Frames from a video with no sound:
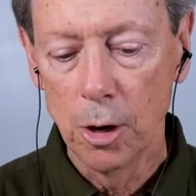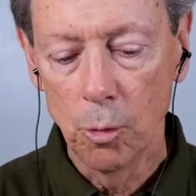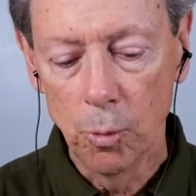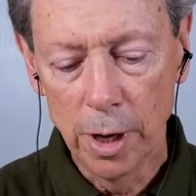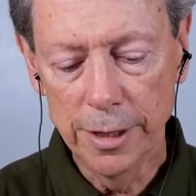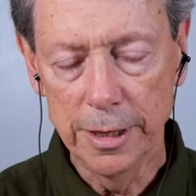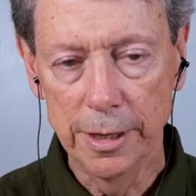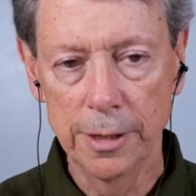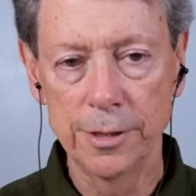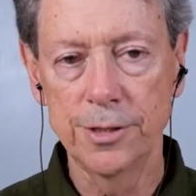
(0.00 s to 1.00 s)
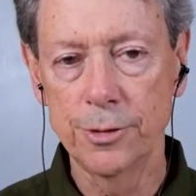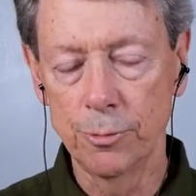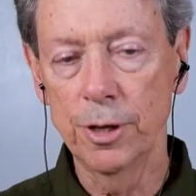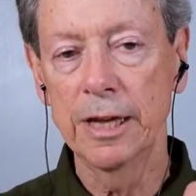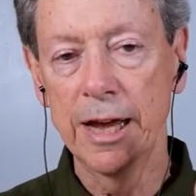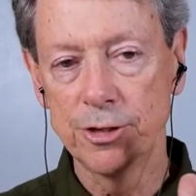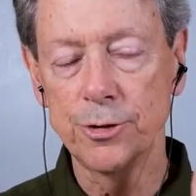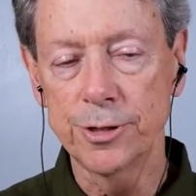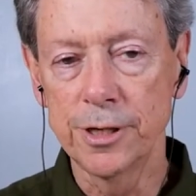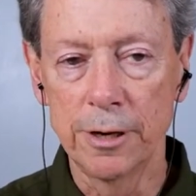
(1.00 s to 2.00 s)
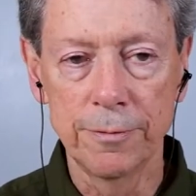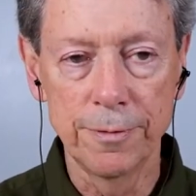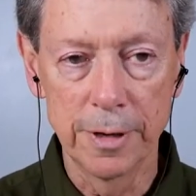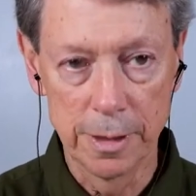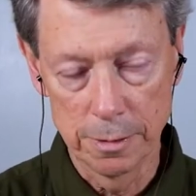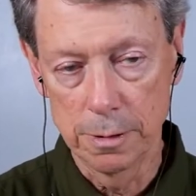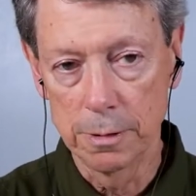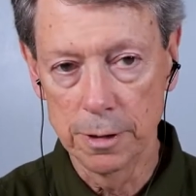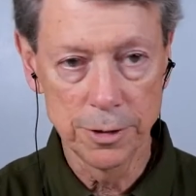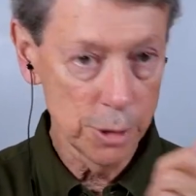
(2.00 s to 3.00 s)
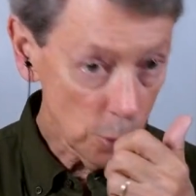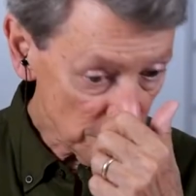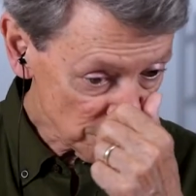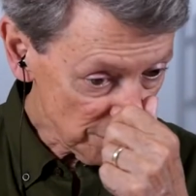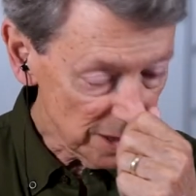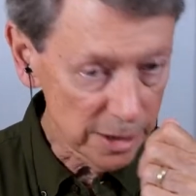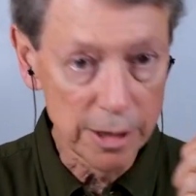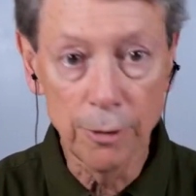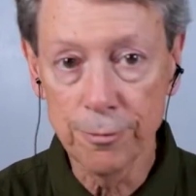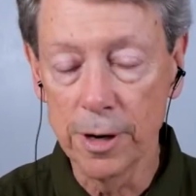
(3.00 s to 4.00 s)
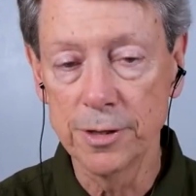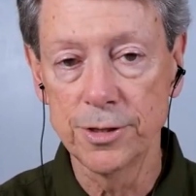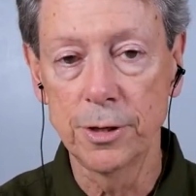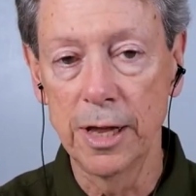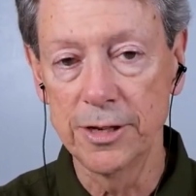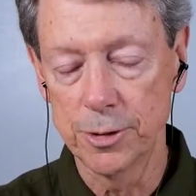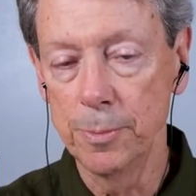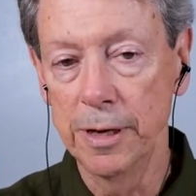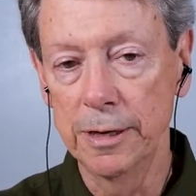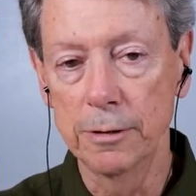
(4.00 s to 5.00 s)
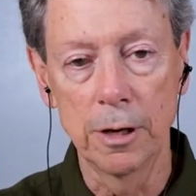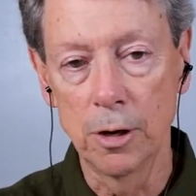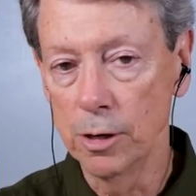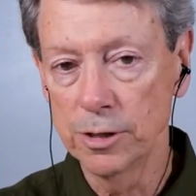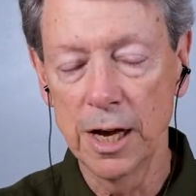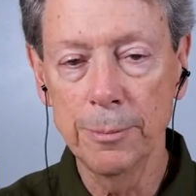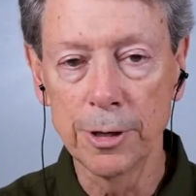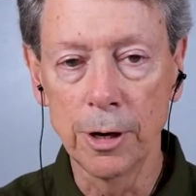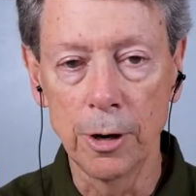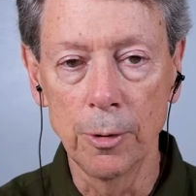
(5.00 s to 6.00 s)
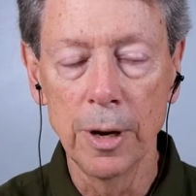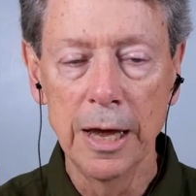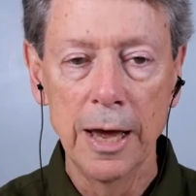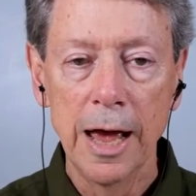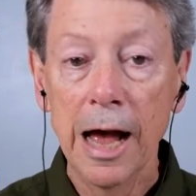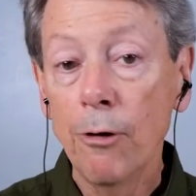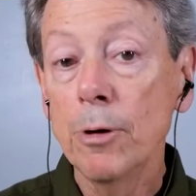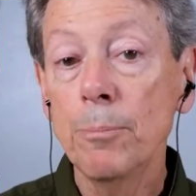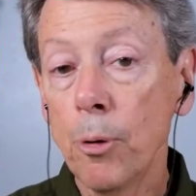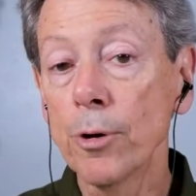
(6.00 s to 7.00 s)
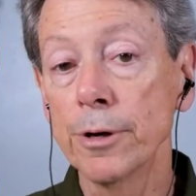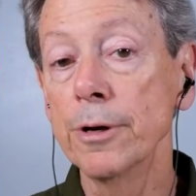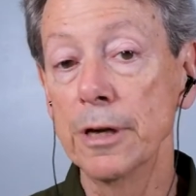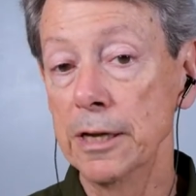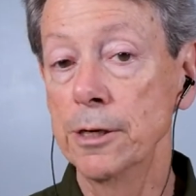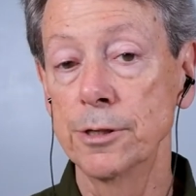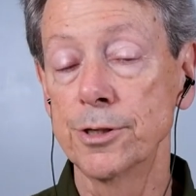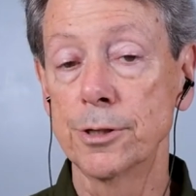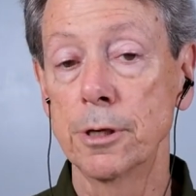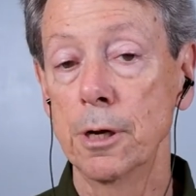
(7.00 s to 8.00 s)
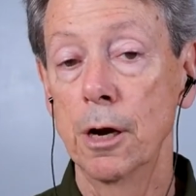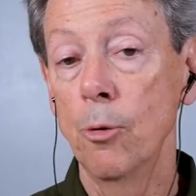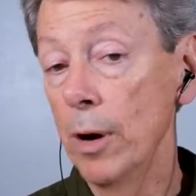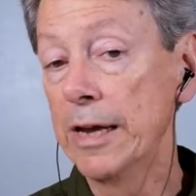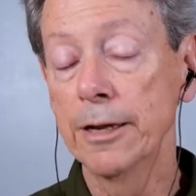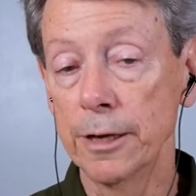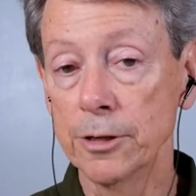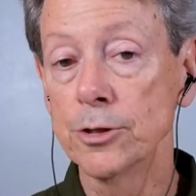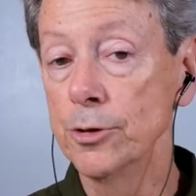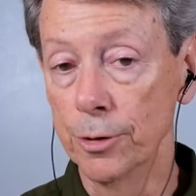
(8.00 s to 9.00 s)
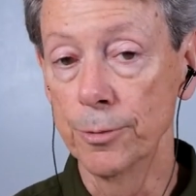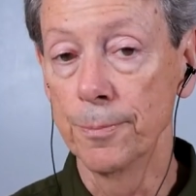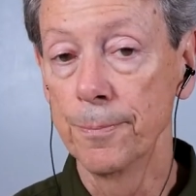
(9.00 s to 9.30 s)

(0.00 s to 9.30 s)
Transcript: One is to really ask yourself, and it's a question that Gil Fronsdal asked me a long time ago how important is awakening to you?